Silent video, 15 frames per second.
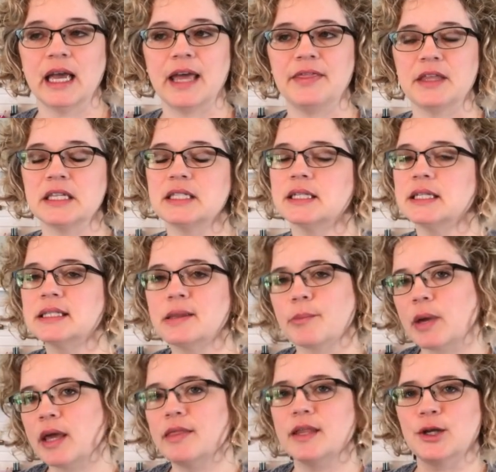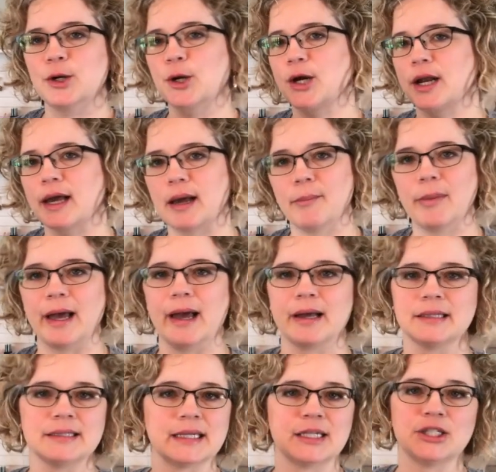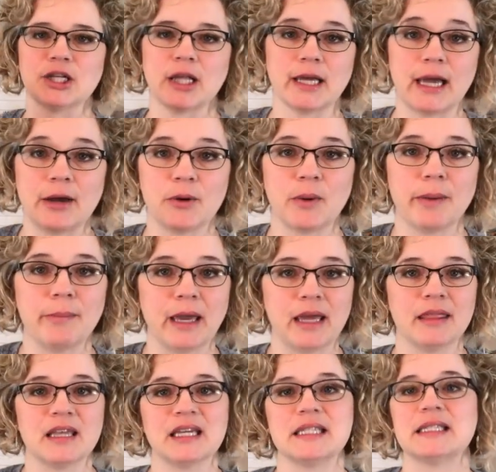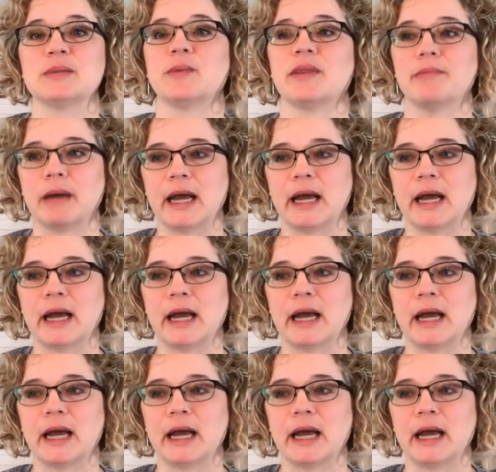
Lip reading: And this doesn't mean then you're going to come back and say, Shelly, how do I make this with